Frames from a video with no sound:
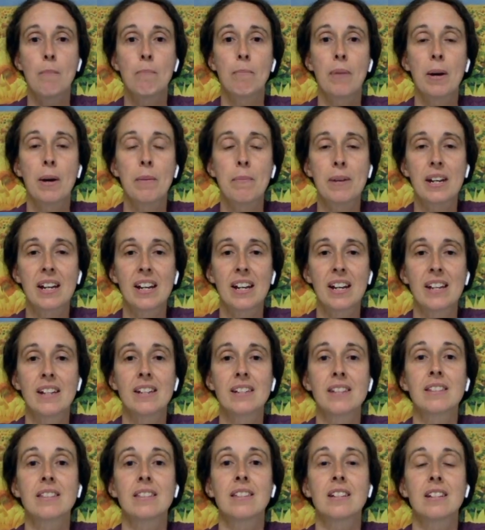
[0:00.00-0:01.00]
but
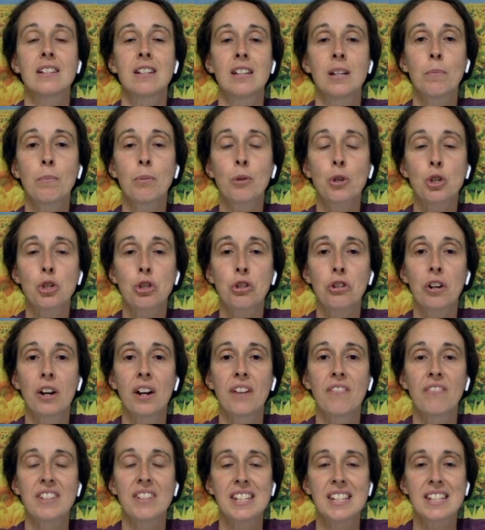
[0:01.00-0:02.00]
because the temperature
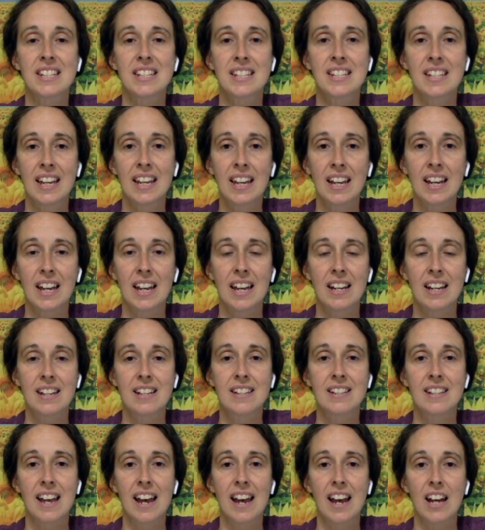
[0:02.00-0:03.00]
of the sand
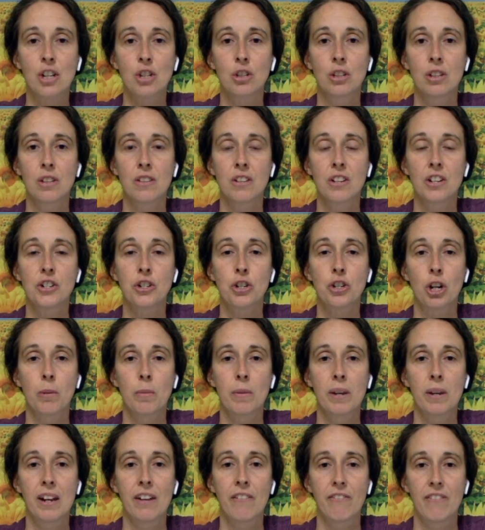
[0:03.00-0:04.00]
is actually the
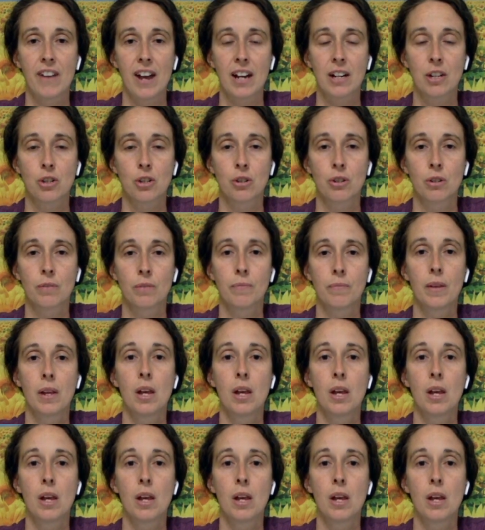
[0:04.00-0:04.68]
determining factor.